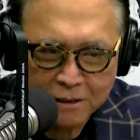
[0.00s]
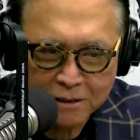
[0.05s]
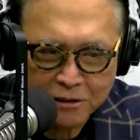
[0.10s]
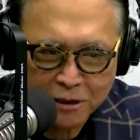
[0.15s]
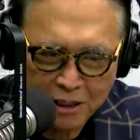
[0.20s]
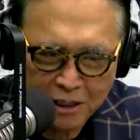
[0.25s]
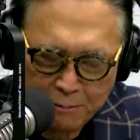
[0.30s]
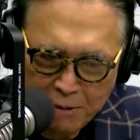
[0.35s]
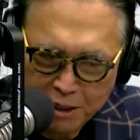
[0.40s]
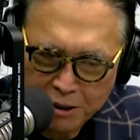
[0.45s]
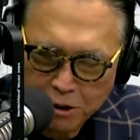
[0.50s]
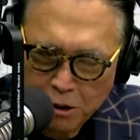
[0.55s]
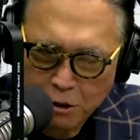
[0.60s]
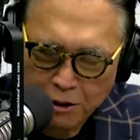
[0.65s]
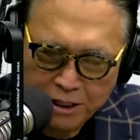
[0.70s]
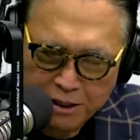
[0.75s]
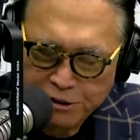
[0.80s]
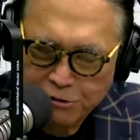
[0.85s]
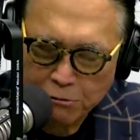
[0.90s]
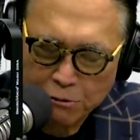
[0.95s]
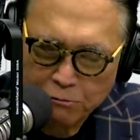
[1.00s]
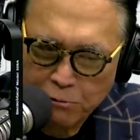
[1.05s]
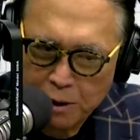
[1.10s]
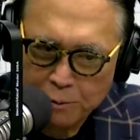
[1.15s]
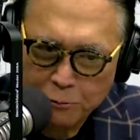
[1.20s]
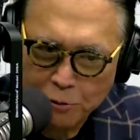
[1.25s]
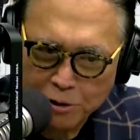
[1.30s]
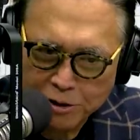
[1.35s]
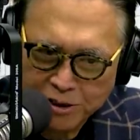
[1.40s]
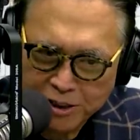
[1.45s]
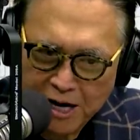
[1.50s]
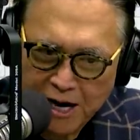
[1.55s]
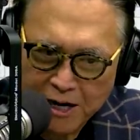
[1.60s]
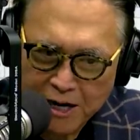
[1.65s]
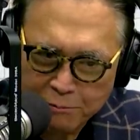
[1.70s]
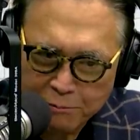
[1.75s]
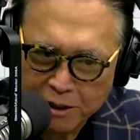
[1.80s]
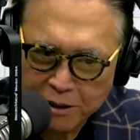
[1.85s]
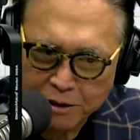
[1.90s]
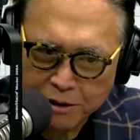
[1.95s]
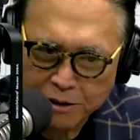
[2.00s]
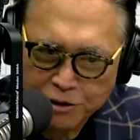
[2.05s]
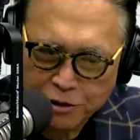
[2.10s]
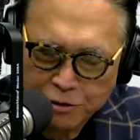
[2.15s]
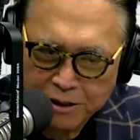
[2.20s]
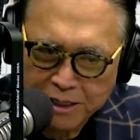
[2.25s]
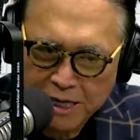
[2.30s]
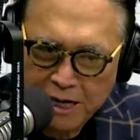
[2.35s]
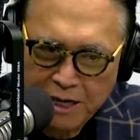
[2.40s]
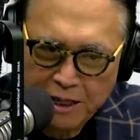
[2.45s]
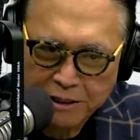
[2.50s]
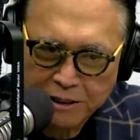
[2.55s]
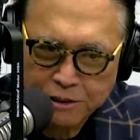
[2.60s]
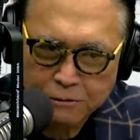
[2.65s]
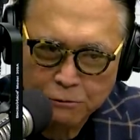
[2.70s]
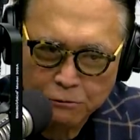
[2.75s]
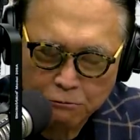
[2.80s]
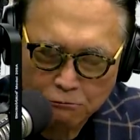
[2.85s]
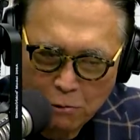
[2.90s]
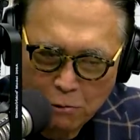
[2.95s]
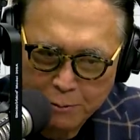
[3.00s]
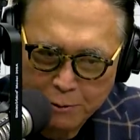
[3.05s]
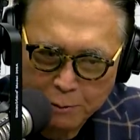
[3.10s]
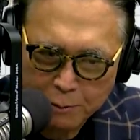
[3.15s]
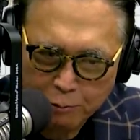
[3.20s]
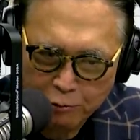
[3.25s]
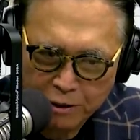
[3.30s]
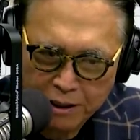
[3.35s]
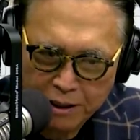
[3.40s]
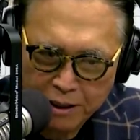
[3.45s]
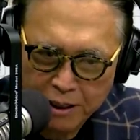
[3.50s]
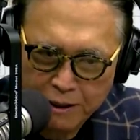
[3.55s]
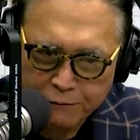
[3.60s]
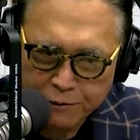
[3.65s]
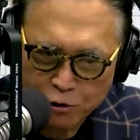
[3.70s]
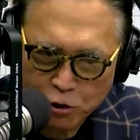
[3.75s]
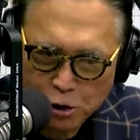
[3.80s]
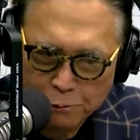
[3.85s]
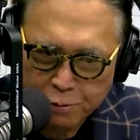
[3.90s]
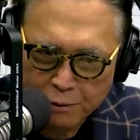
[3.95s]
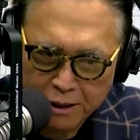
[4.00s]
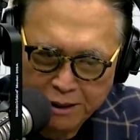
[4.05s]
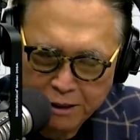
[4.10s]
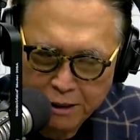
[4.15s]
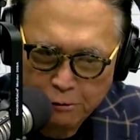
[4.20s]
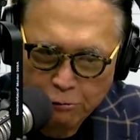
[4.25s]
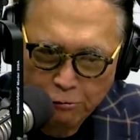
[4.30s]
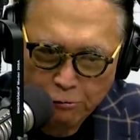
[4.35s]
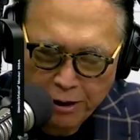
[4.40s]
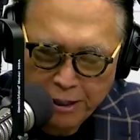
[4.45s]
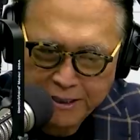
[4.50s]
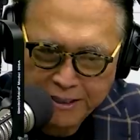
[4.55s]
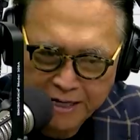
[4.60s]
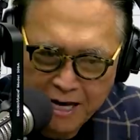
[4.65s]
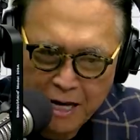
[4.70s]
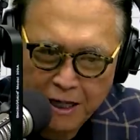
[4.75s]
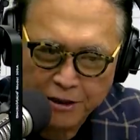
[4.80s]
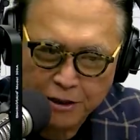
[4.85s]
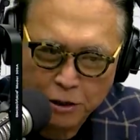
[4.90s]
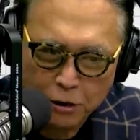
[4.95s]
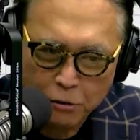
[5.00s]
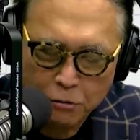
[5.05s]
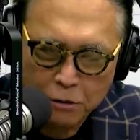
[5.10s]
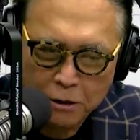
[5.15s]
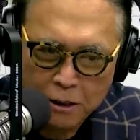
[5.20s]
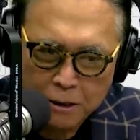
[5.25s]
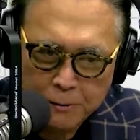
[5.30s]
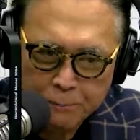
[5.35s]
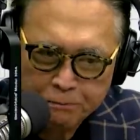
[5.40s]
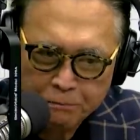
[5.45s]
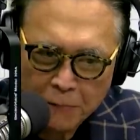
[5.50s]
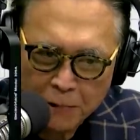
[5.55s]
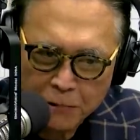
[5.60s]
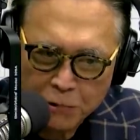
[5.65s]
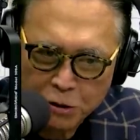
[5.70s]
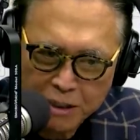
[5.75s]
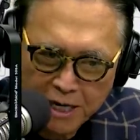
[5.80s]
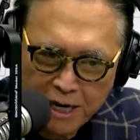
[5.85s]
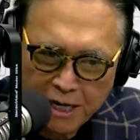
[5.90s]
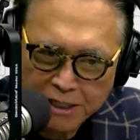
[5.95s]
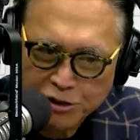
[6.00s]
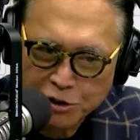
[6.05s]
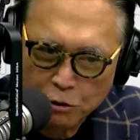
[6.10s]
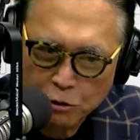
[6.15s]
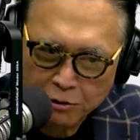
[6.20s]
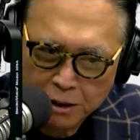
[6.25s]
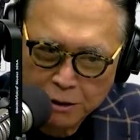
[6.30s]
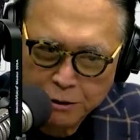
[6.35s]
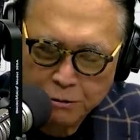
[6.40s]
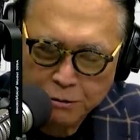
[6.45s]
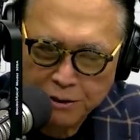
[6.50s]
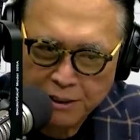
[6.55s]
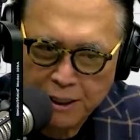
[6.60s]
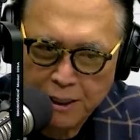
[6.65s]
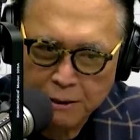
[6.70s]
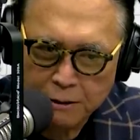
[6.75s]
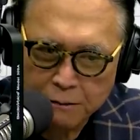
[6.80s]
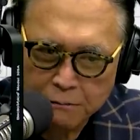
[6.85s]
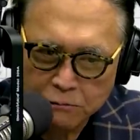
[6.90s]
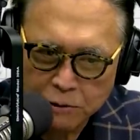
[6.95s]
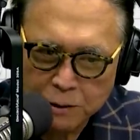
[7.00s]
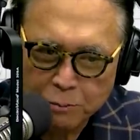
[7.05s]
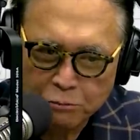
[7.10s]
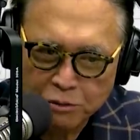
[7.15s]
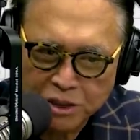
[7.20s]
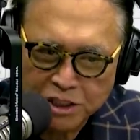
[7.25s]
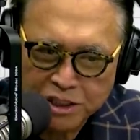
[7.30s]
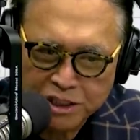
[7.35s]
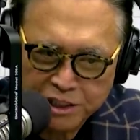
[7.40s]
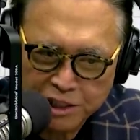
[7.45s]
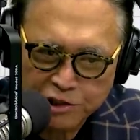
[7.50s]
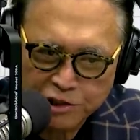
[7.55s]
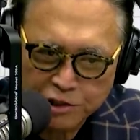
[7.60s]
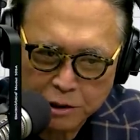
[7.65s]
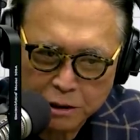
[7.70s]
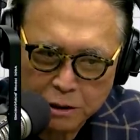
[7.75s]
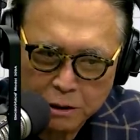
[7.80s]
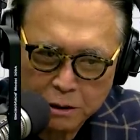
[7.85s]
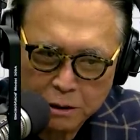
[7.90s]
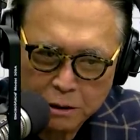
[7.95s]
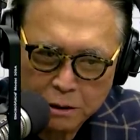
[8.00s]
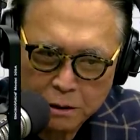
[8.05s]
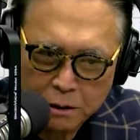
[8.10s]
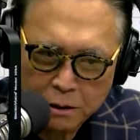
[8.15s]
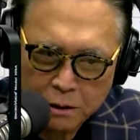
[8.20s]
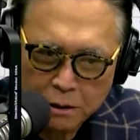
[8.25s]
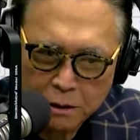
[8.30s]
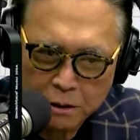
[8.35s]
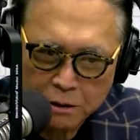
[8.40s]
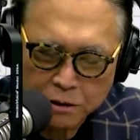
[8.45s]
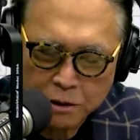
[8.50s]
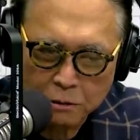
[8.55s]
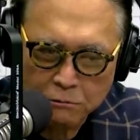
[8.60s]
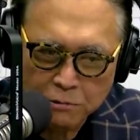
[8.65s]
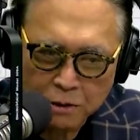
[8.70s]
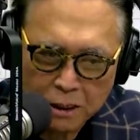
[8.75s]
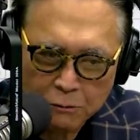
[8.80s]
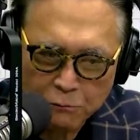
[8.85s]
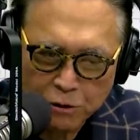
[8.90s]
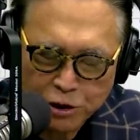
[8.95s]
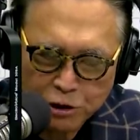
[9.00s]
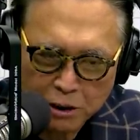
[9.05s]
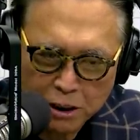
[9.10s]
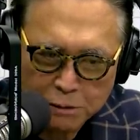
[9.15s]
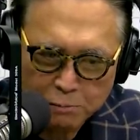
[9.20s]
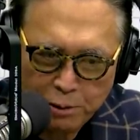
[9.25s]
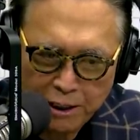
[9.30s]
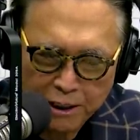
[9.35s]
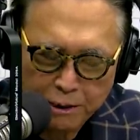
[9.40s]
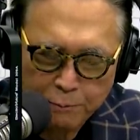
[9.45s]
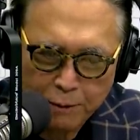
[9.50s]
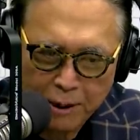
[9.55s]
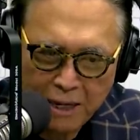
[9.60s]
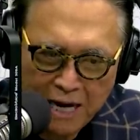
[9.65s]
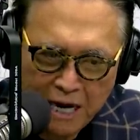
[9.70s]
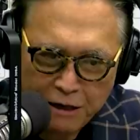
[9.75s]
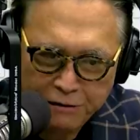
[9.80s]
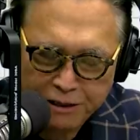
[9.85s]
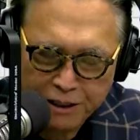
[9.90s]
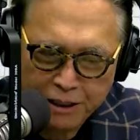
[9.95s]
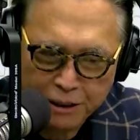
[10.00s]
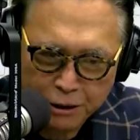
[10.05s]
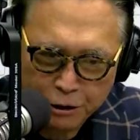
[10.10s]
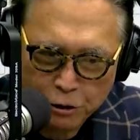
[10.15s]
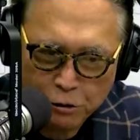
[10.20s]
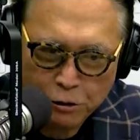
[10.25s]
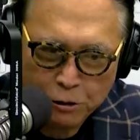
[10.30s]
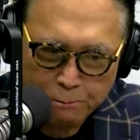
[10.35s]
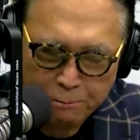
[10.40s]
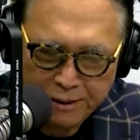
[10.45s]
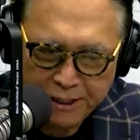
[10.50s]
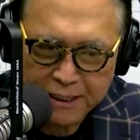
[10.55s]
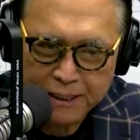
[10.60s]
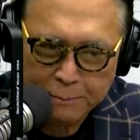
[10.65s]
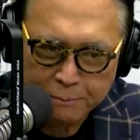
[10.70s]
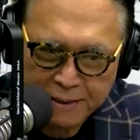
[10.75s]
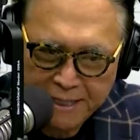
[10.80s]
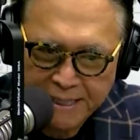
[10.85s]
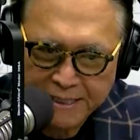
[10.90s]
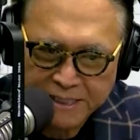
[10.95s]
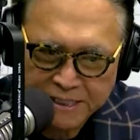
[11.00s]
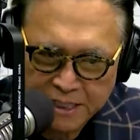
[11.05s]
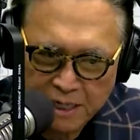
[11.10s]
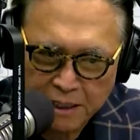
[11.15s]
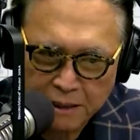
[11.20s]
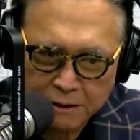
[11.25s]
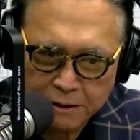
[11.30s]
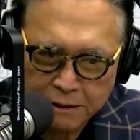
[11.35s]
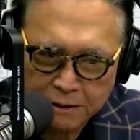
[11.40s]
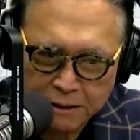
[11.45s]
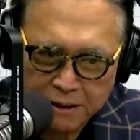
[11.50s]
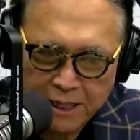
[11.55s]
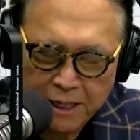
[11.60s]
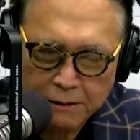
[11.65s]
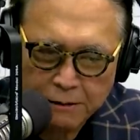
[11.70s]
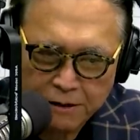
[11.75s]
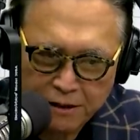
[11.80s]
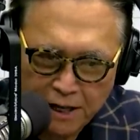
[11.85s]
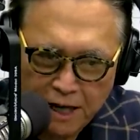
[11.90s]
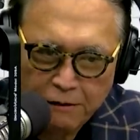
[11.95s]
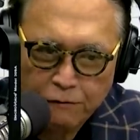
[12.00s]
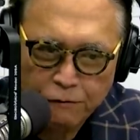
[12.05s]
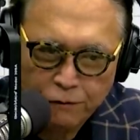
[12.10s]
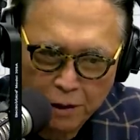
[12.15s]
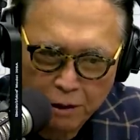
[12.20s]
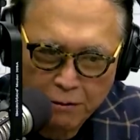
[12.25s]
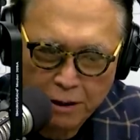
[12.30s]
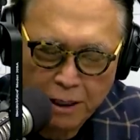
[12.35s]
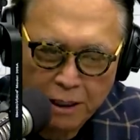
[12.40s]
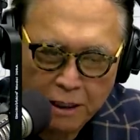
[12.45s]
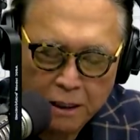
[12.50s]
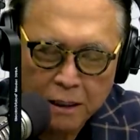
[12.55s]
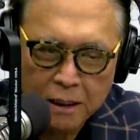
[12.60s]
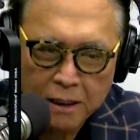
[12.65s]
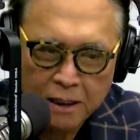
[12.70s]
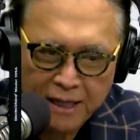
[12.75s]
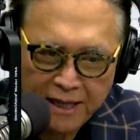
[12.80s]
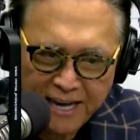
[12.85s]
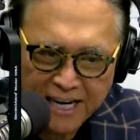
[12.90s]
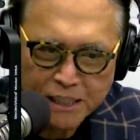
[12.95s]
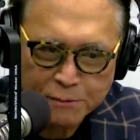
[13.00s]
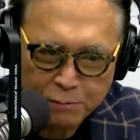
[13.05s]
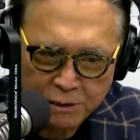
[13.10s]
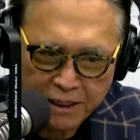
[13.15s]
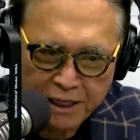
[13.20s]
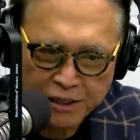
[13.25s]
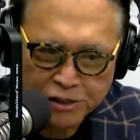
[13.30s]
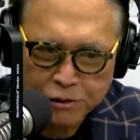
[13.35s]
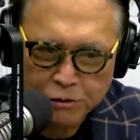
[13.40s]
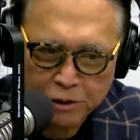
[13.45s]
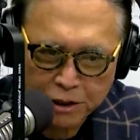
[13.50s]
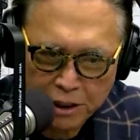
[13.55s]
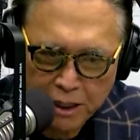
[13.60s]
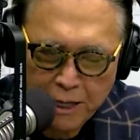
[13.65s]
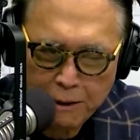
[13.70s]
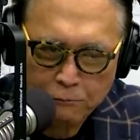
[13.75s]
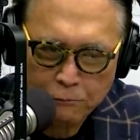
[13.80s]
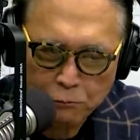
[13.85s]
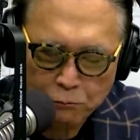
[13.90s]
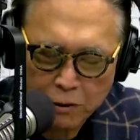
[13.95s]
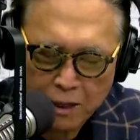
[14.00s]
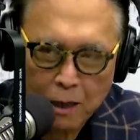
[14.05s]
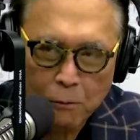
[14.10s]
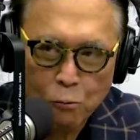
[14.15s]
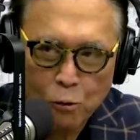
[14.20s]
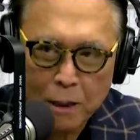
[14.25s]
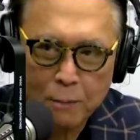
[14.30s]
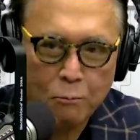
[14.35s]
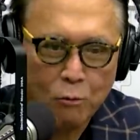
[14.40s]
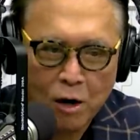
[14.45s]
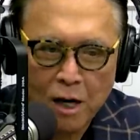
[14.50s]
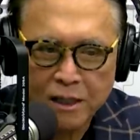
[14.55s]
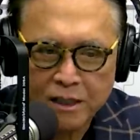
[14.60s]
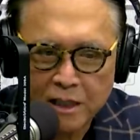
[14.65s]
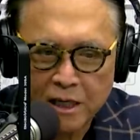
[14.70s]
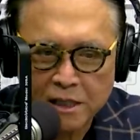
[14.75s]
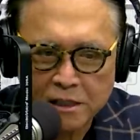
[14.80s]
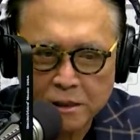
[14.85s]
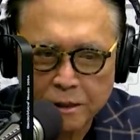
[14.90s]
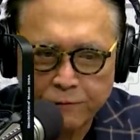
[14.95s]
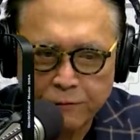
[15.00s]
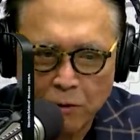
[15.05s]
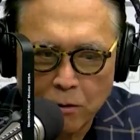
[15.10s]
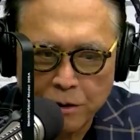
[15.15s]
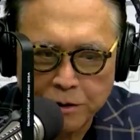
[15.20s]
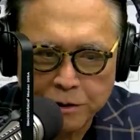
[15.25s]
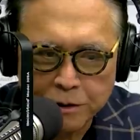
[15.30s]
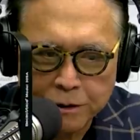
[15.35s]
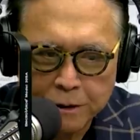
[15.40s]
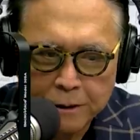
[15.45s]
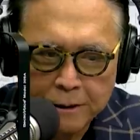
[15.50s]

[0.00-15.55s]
So let me go into it one more time, because you guys, Robert Breedlove and the Open Letter to Ray Dalio, you guys go into that with precision. So would you explain to me how they can go and pick up that site, that very explanation, that one broadcast of yours?